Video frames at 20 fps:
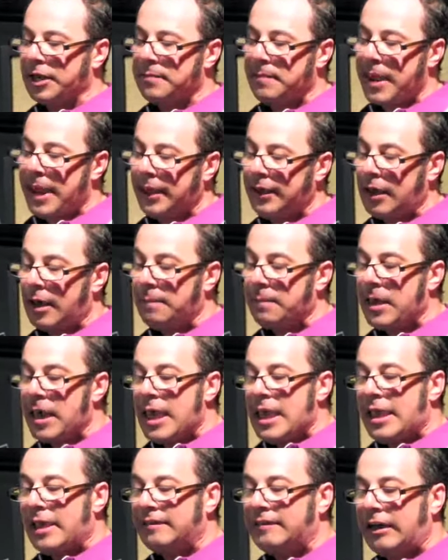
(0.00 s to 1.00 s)
and makeup,
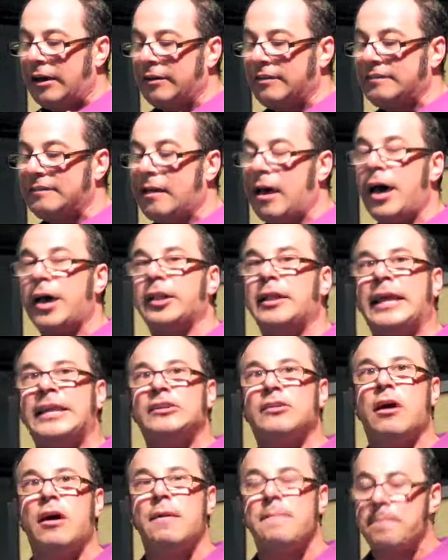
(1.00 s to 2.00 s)
his hair styled like
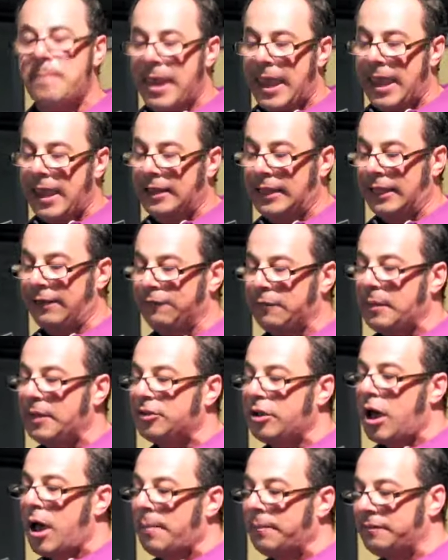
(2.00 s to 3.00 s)
Tom Bailey from the
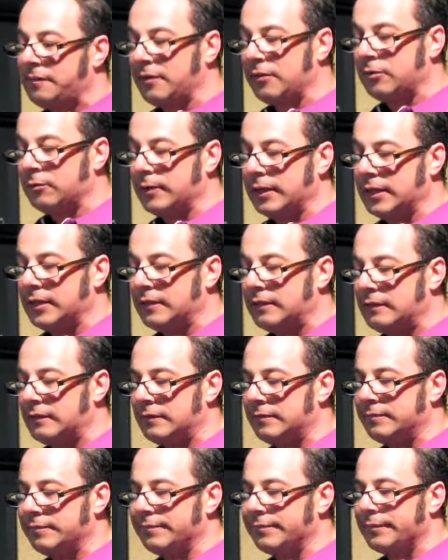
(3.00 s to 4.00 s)
Thompson Twins.
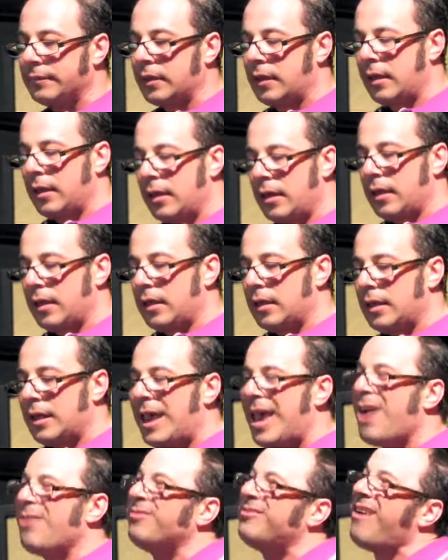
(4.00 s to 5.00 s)

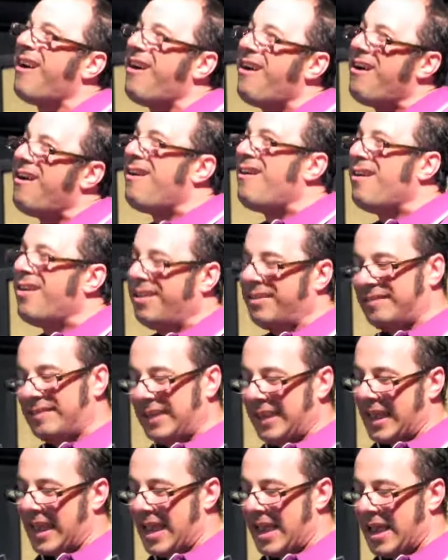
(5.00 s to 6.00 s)
How's Oz?
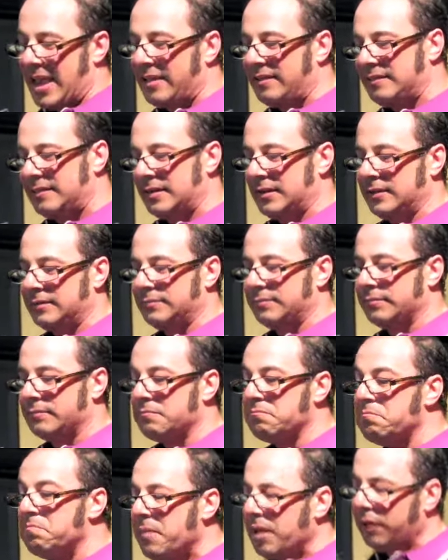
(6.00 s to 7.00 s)
He asked.
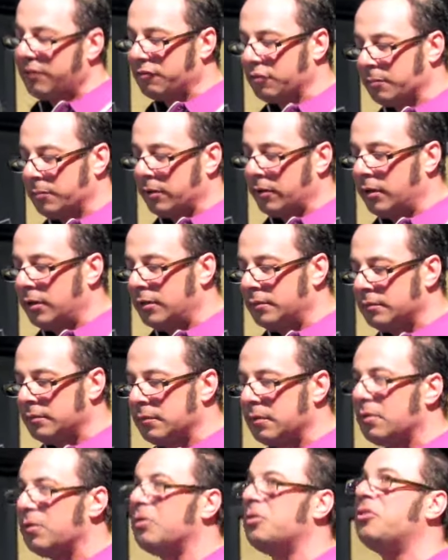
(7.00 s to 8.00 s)
Miserable.
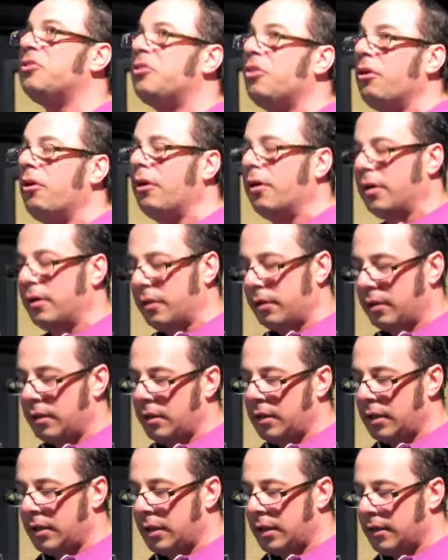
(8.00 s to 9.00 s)
Good.
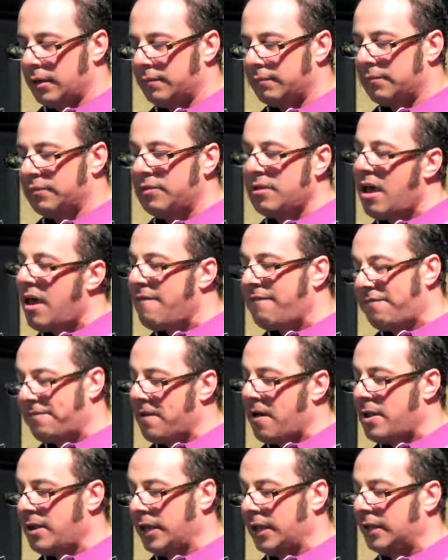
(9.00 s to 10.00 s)
Not
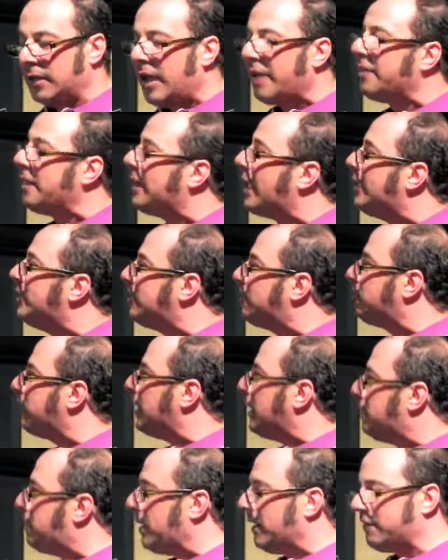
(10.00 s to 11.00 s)
funny. I think I just
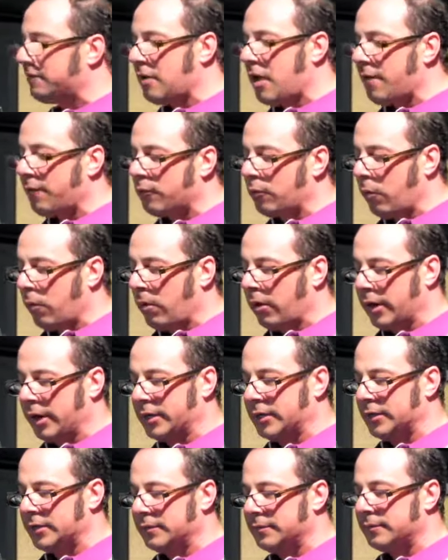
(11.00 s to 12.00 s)
really pissed off
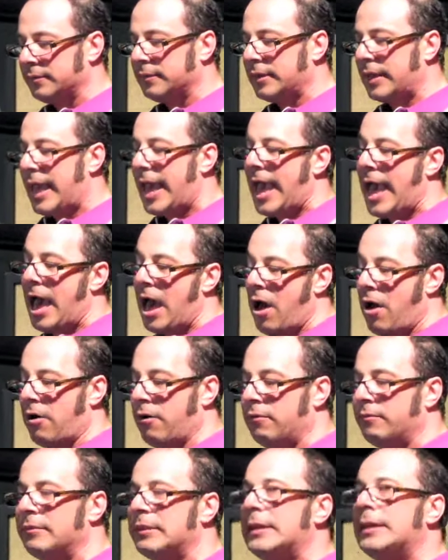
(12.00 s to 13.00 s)
Gord. How?
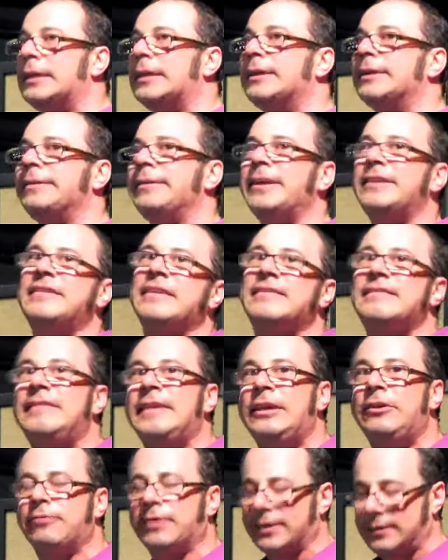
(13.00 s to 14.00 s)
It's a
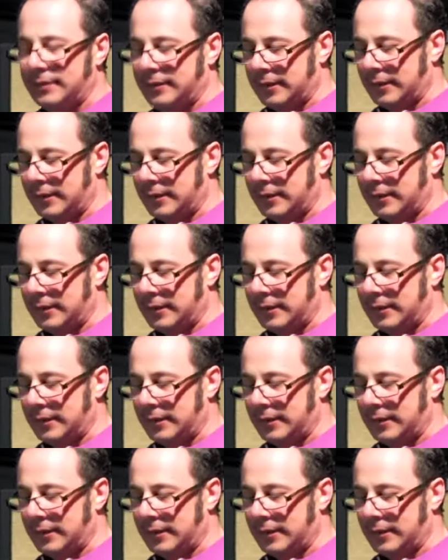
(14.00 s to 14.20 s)
secret.